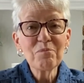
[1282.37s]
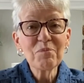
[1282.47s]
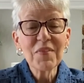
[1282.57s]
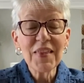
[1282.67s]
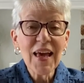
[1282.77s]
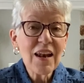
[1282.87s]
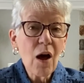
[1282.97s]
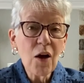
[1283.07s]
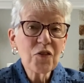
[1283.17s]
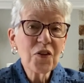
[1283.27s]
Then
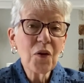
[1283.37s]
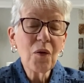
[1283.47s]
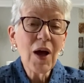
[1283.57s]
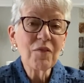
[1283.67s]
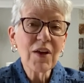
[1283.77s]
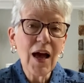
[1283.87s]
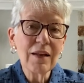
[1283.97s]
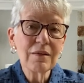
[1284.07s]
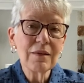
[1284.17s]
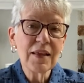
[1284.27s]
also I've
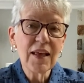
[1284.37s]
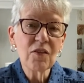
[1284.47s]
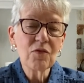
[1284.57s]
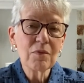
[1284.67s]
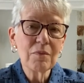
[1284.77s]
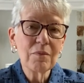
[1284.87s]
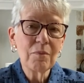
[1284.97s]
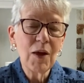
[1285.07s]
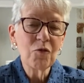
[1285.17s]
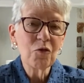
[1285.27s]
got the guest
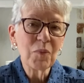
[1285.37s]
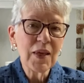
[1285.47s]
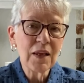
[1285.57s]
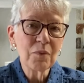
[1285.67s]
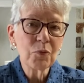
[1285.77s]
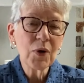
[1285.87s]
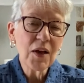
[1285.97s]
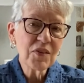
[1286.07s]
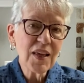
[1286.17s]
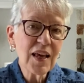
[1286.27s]
bedroom in
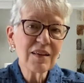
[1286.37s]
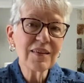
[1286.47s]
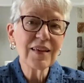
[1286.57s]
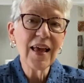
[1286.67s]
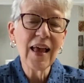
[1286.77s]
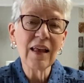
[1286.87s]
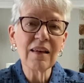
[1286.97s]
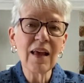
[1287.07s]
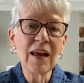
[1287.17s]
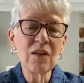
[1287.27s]
process,
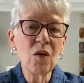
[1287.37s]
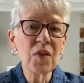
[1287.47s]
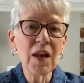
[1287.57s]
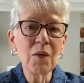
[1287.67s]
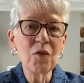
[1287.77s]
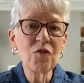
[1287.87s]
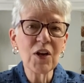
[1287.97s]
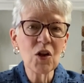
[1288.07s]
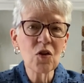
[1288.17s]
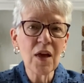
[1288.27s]
and I know that I will
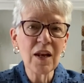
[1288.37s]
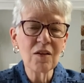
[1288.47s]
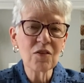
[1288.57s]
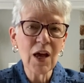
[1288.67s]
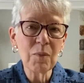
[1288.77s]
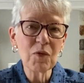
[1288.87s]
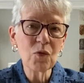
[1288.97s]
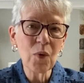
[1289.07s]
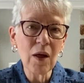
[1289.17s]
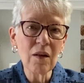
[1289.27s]
finish that in time
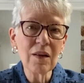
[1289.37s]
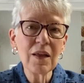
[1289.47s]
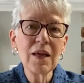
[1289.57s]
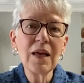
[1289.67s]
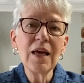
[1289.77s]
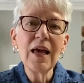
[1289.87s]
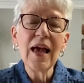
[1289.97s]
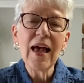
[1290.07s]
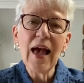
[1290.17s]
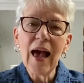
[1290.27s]
as well.
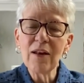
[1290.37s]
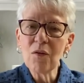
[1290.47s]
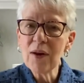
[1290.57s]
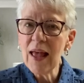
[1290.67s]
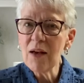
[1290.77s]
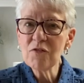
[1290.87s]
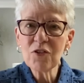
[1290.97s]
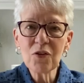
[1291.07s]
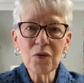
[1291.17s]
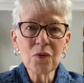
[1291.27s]
I don't have
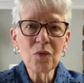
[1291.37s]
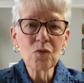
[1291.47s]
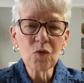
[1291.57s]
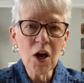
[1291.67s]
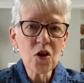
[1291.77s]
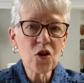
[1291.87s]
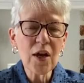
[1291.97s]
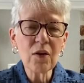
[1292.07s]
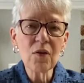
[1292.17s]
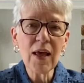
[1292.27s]
to rush. I
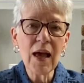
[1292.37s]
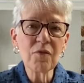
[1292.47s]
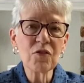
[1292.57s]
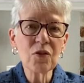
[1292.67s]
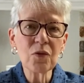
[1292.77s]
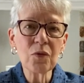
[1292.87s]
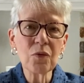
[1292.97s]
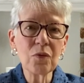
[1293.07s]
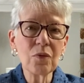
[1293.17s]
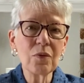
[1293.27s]
don't have
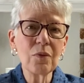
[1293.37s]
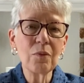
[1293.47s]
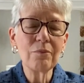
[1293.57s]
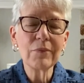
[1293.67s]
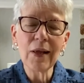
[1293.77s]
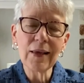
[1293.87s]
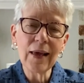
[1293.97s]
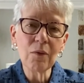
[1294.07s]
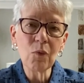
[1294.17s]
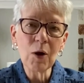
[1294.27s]
to,
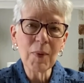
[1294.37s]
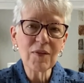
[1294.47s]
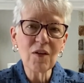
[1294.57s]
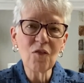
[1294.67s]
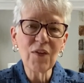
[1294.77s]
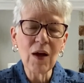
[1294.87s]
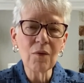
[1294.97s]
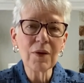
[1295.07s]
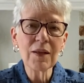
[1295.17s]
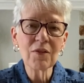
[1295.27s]
again, wear myself
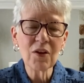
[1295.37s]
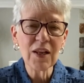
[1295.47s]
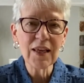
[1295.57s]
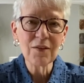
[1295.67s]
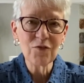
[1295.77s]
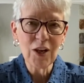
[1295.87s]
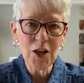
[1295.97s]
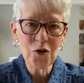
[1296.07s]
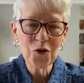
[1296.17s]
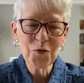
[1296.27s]
out. It's going to get
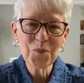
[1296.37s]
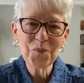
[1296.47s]
finished.